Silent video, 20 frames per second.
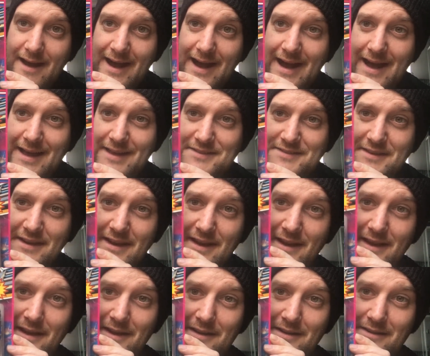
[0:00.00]
And
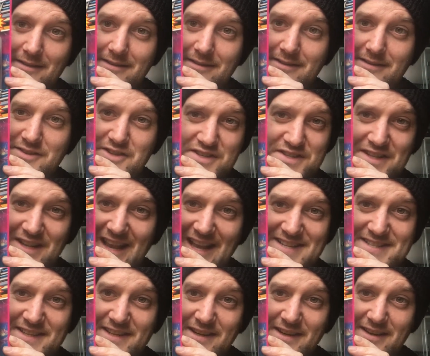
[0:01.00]
just
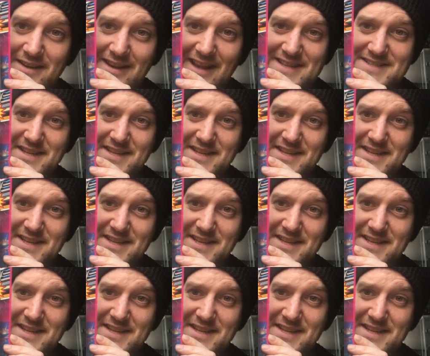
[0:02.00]
classic.